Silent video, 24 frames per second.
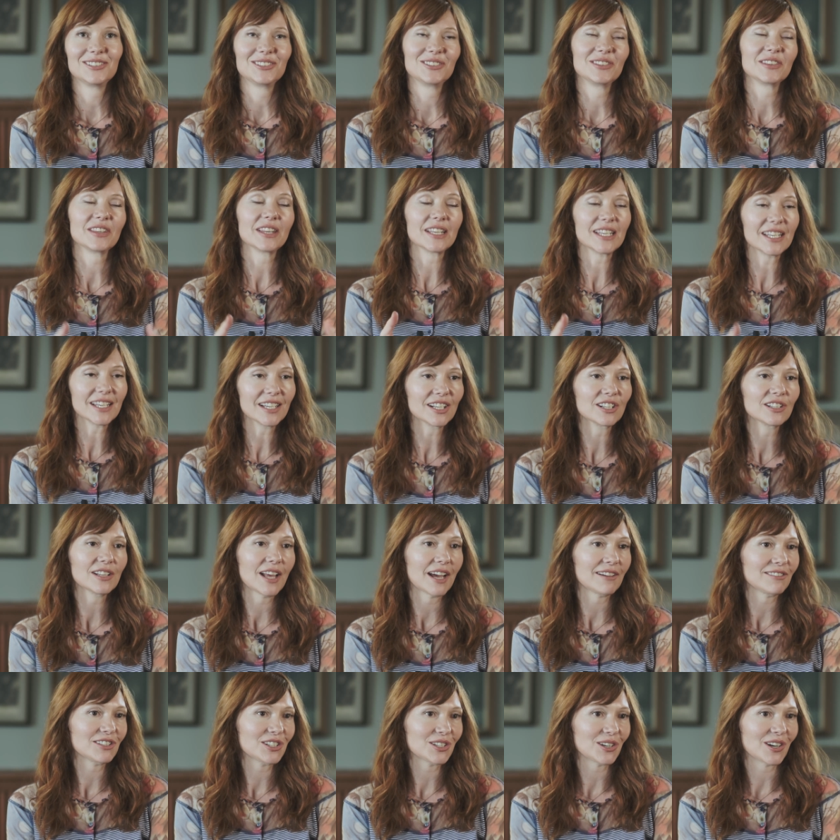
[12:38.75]
The eagle
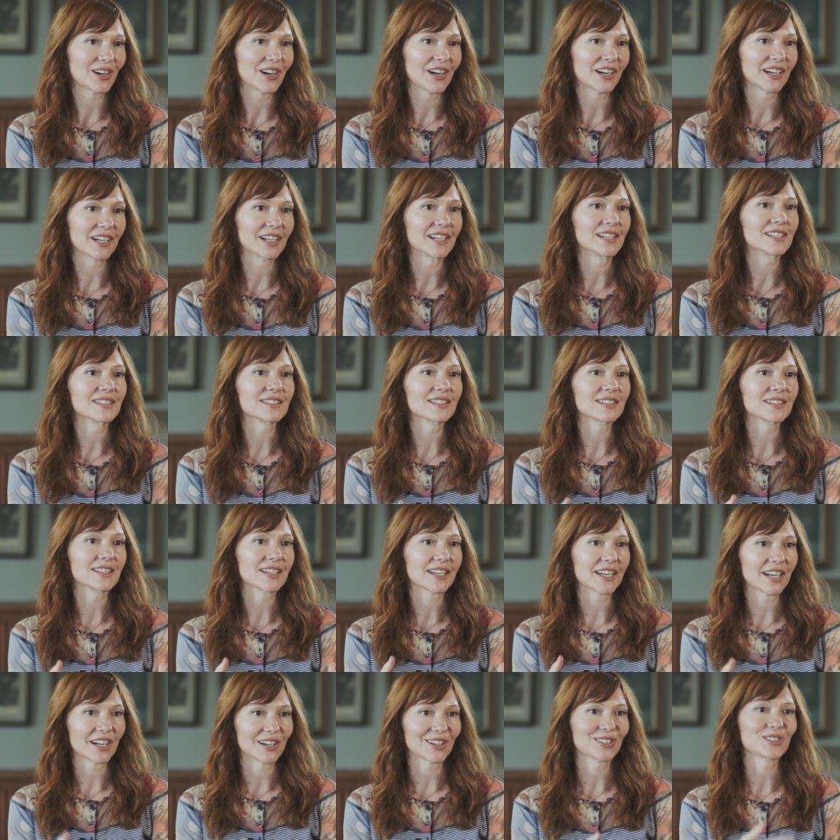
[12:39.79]
avatar is the
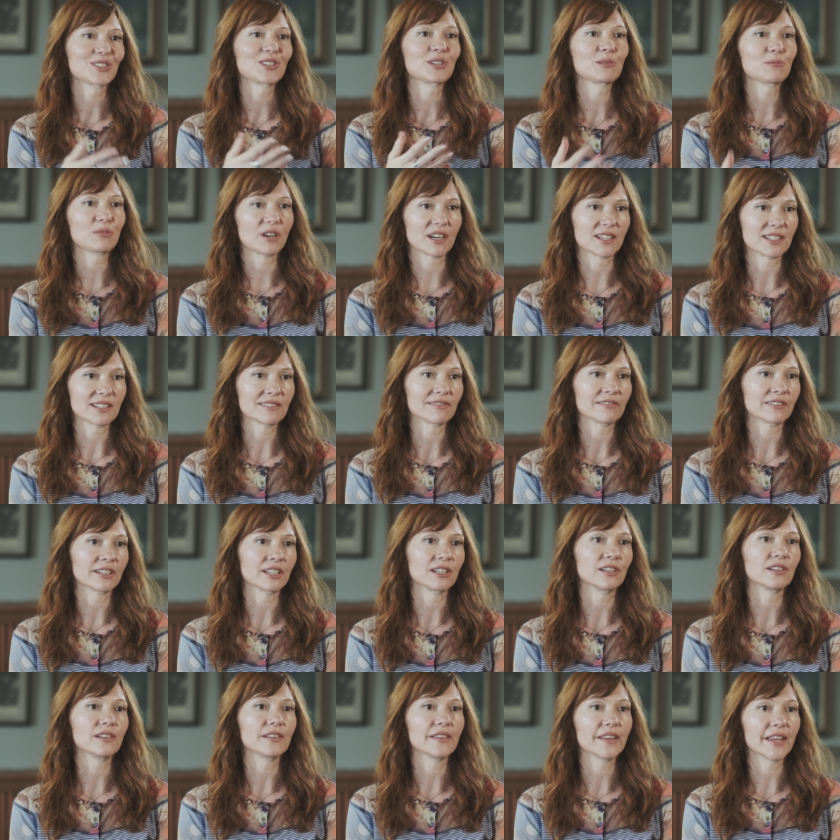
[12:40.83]
character in
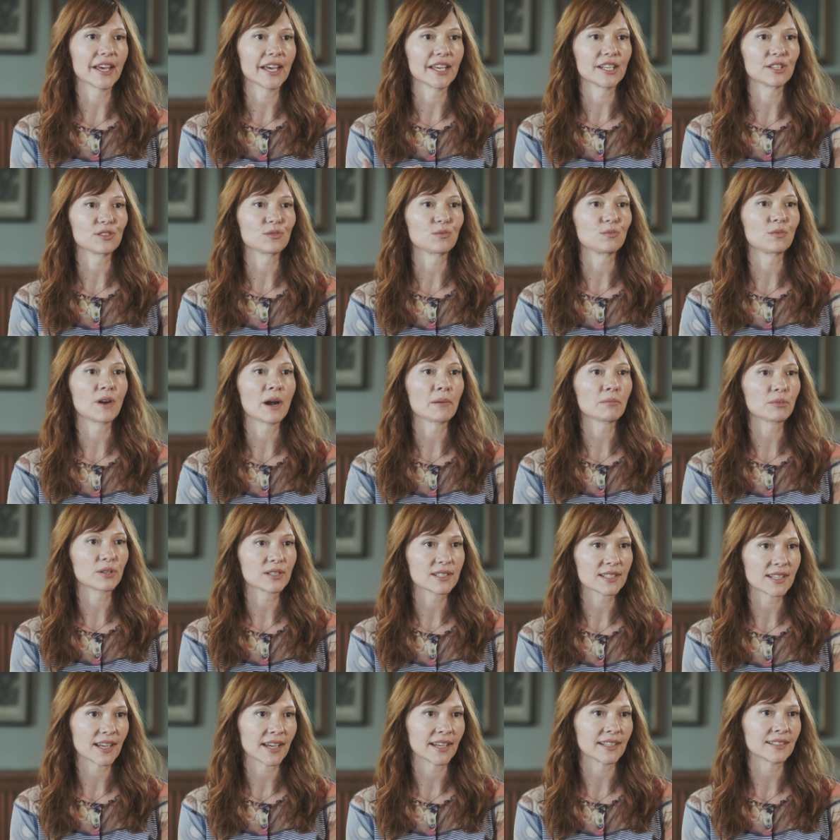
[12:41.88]
Presentville that
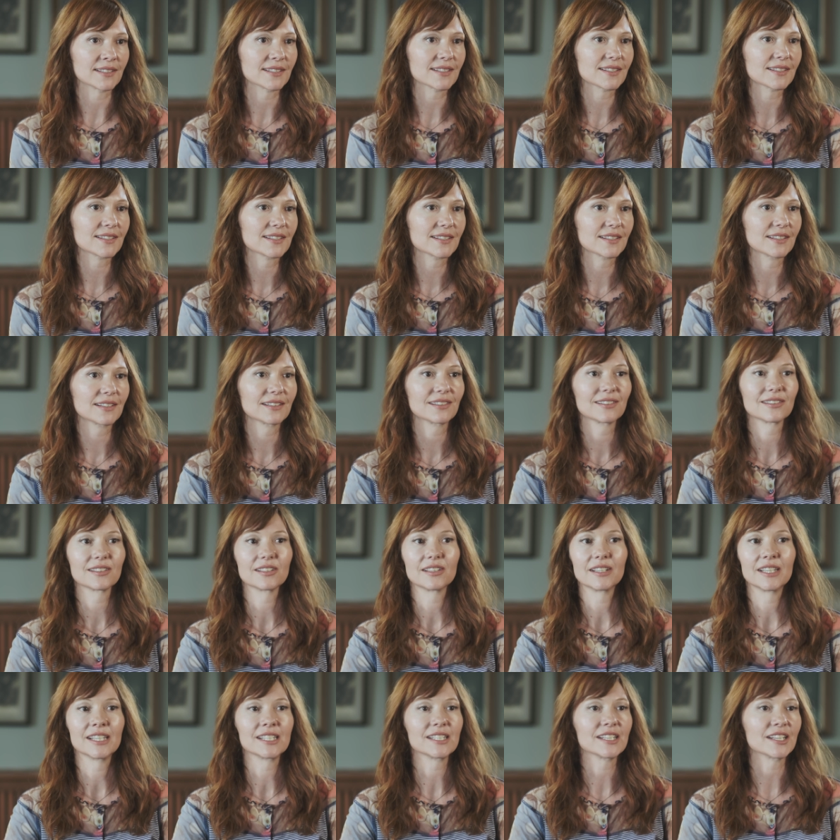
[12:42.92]
represents
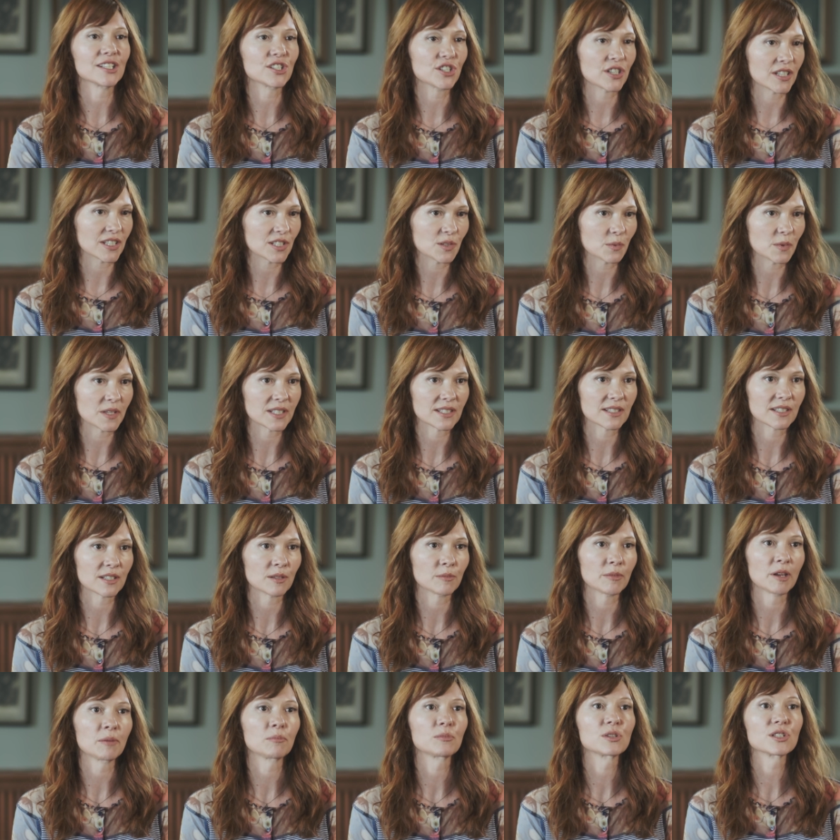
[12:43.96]
indigenous wisdom
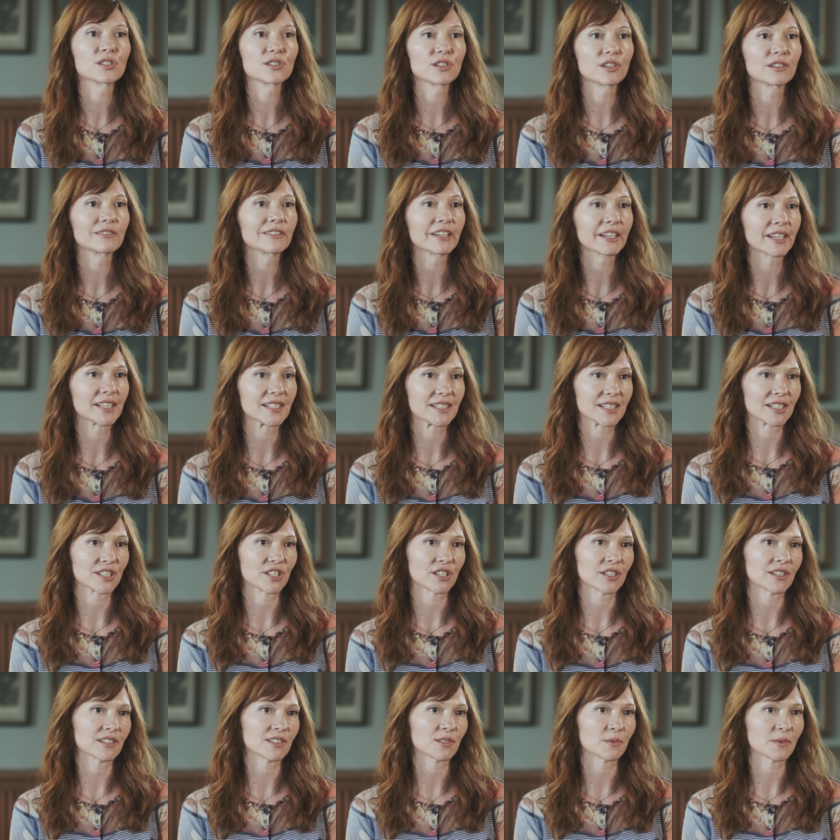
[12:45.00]
and preserving
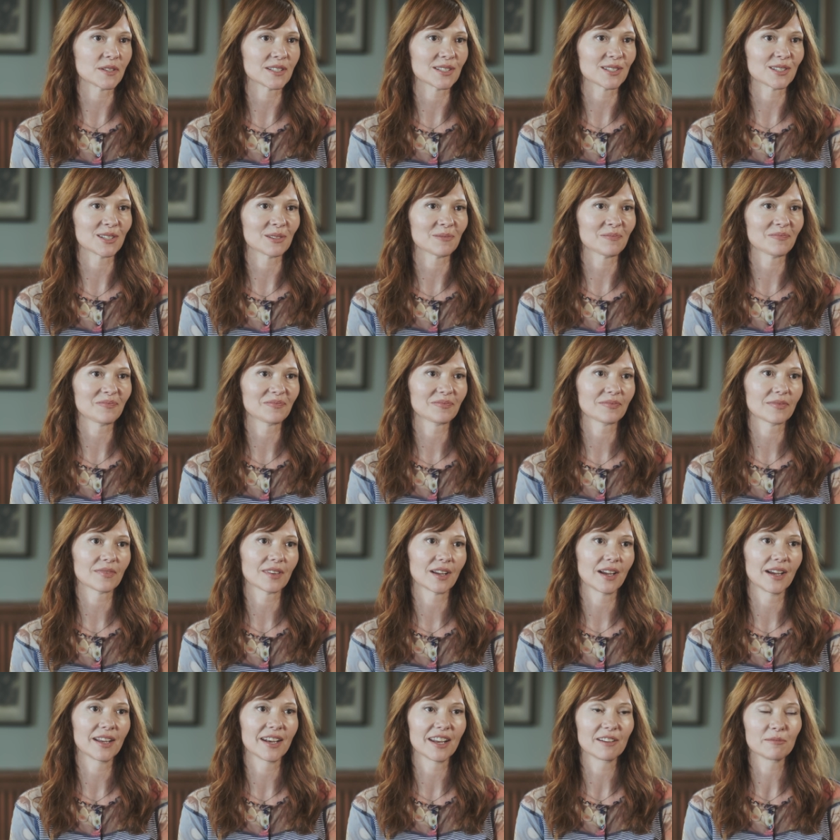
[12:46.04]
indigenous wisdom.
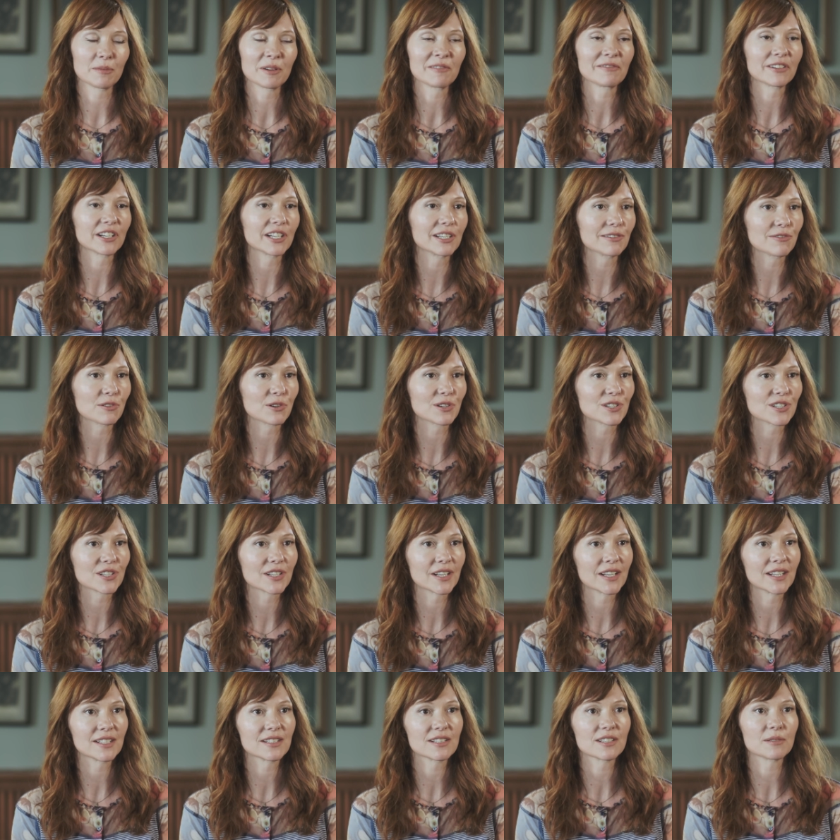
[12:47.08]
And I've been very
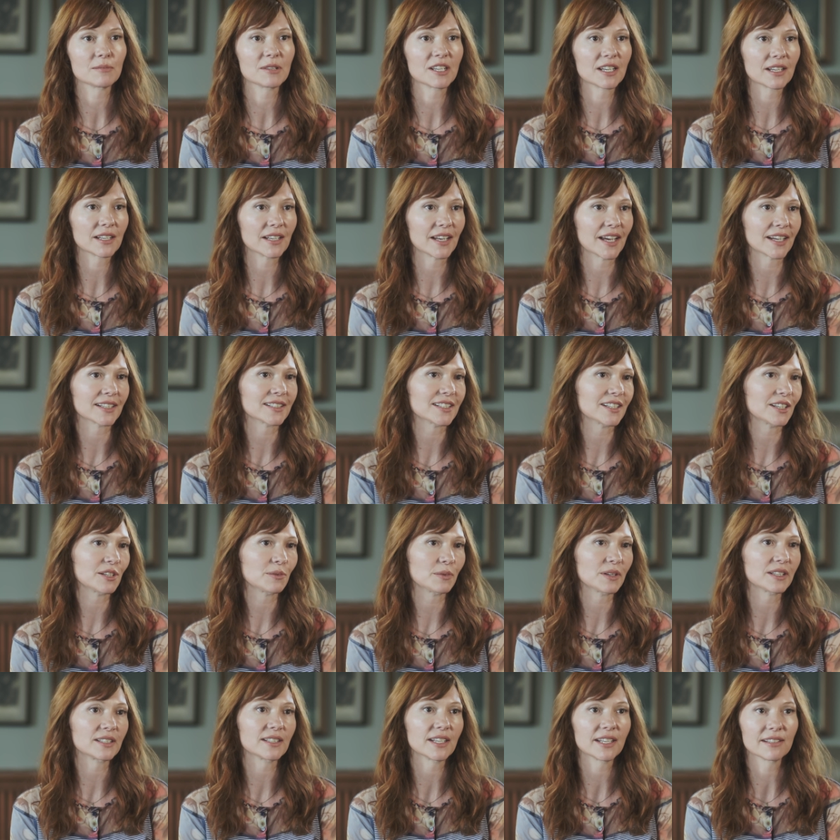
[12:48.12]
fortunate to be connected
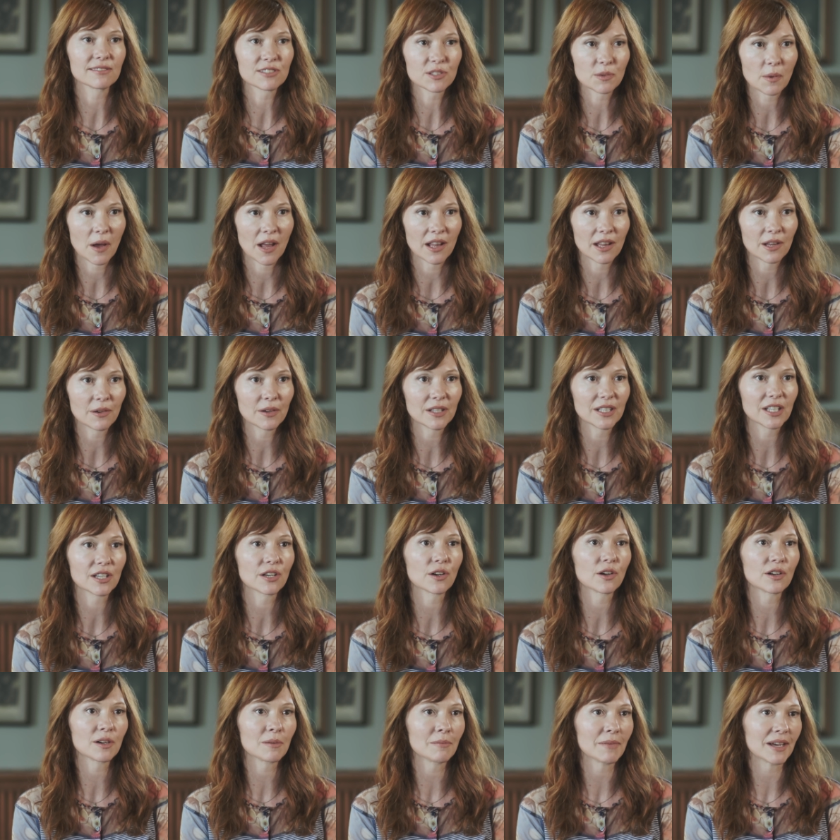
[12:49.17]
with Dave Swallow, a
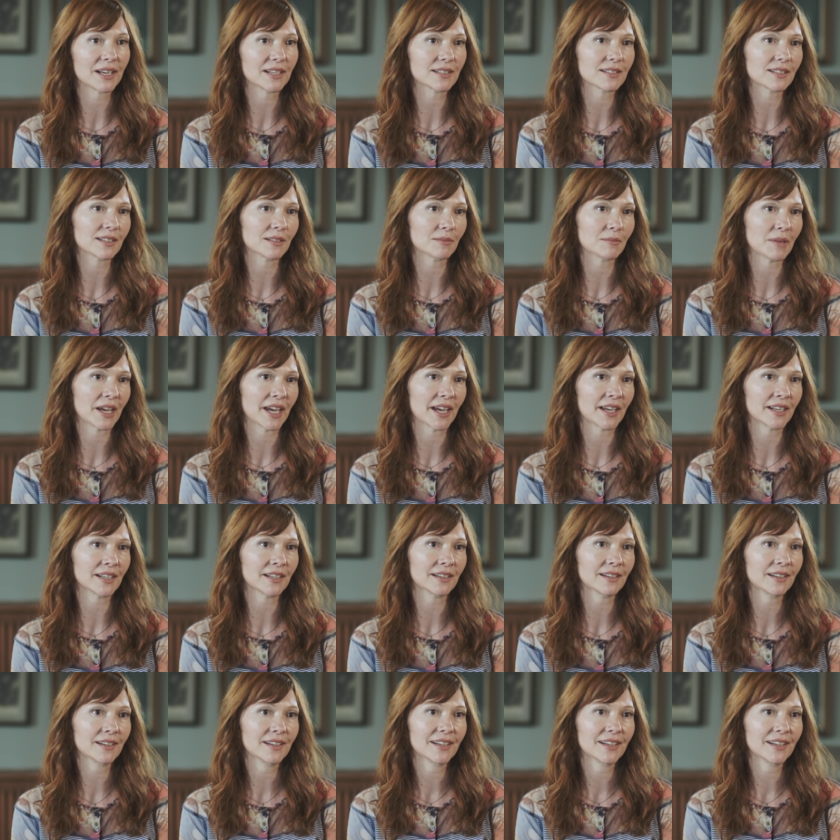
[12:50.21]
Lakota medicine man